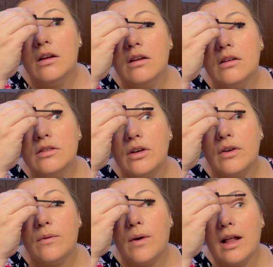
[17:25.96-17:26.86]

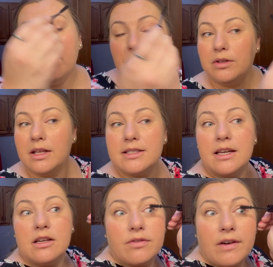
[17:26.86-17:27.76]
So while I'm doing this,
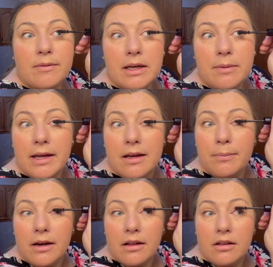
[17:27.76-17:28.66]
in your 5 minute makeup
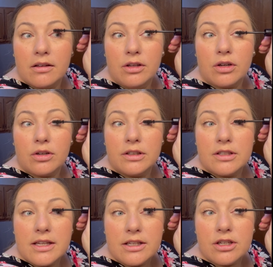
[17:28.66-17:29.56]
bundle, you're going
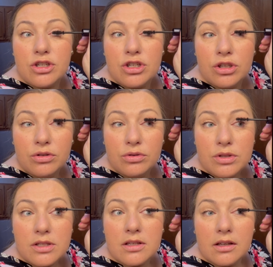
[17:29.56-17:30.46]
to get to
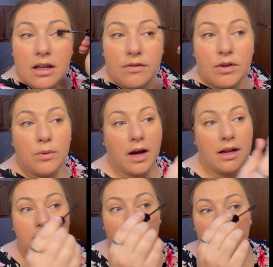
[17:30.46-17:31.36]
choose if you
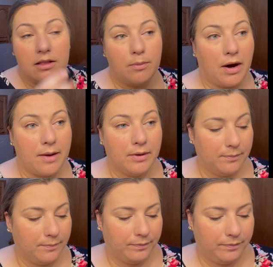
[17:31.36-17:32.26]
want the primer,
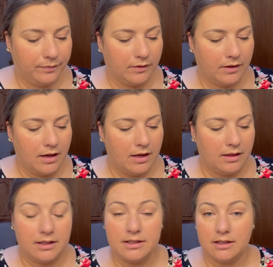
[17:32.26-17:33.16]

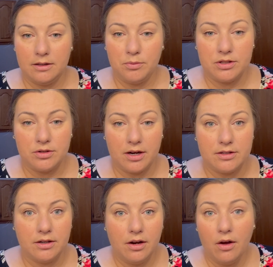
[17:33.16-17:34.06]
the tinted
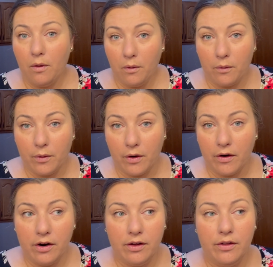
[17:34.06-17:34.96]
moisturizer,
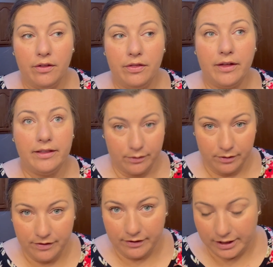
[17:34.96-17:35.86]
or the liquid
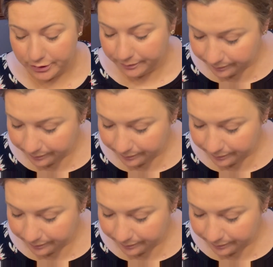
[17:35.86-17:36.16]
foundation.